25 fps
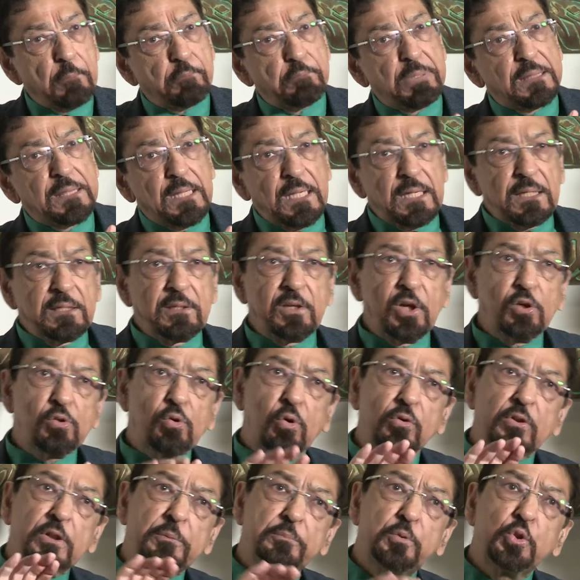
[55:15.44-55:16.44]
But the Indian
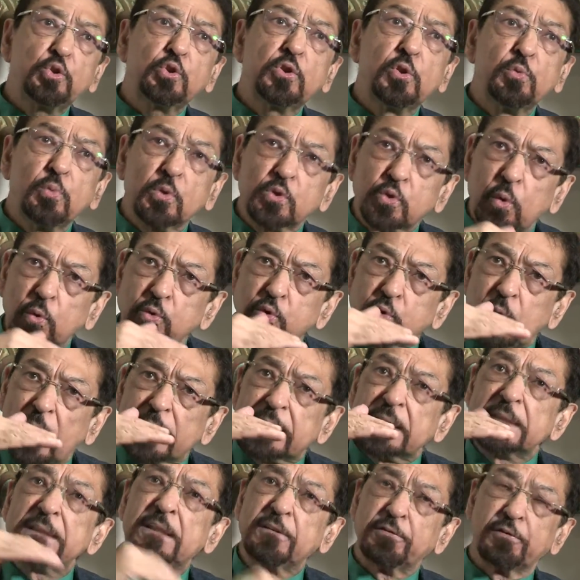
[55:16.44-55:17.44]
contribution was also
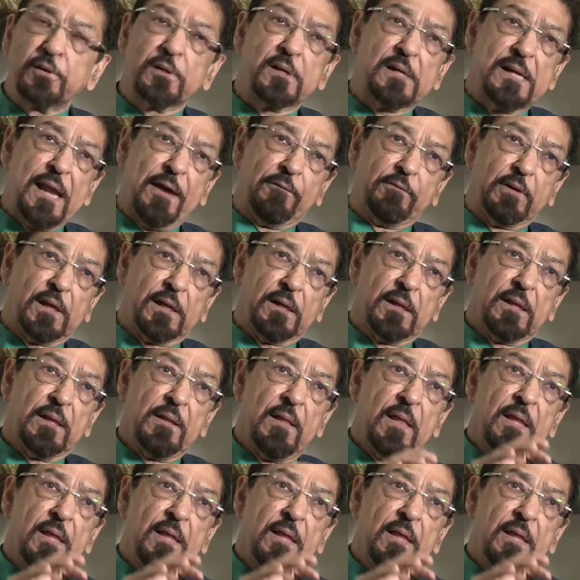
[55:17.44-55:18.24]
at a different level.